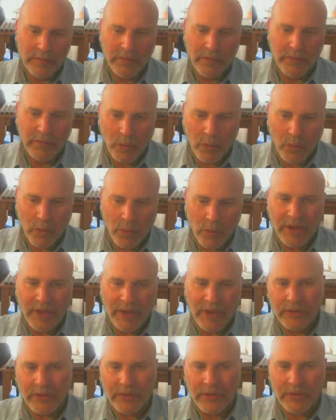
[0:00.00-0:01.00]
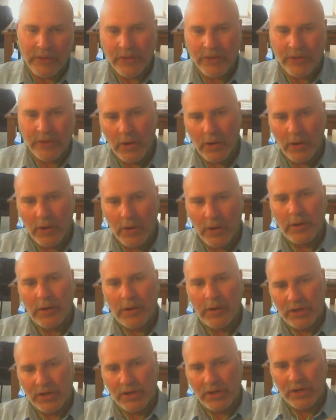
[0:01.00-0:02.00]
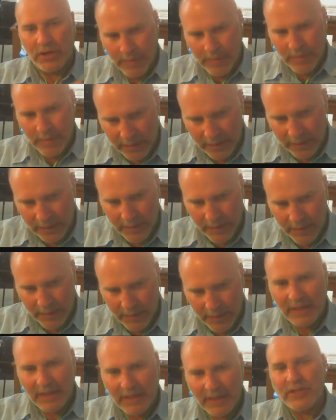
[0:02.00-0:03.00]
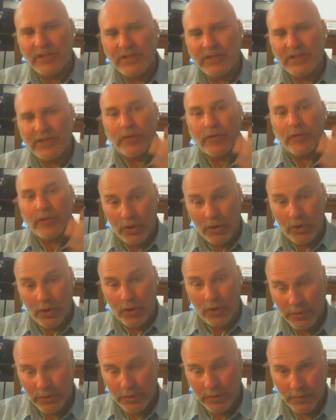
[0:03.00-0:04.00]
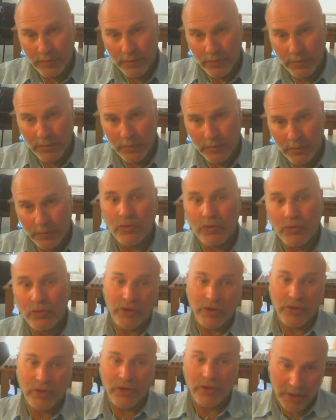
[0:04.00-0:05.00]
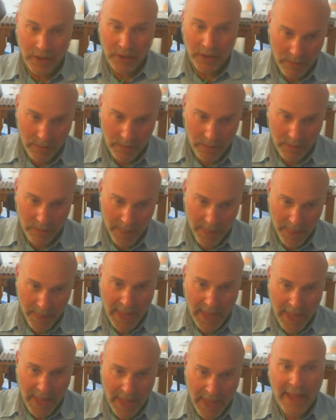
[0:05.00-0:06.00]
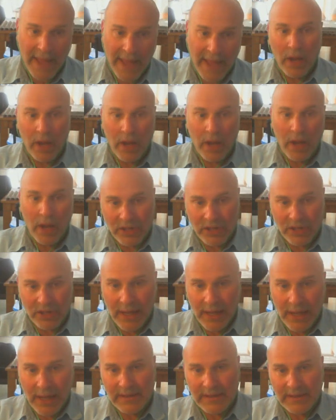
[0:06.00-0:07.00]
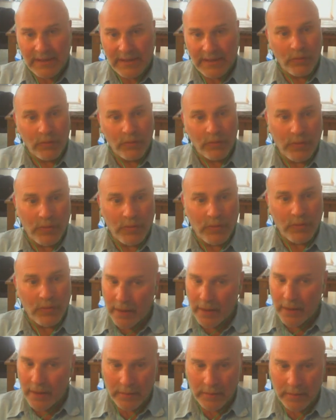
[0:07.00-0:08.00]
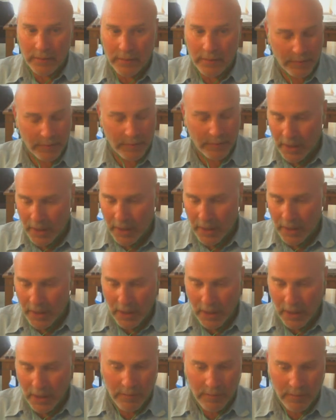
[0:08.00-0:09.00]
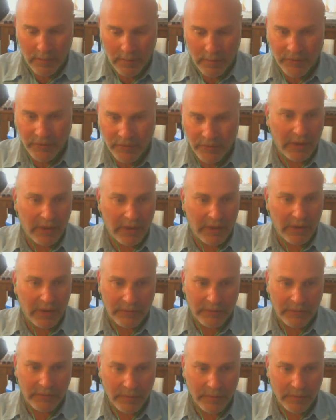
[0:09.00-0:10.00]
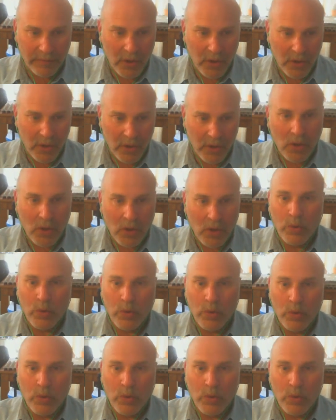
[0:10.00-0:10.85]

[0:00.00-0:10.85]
falls out this year on a Shabbat, it is deferred to Sunday. And on Shabbat itself, we do not um, fast. We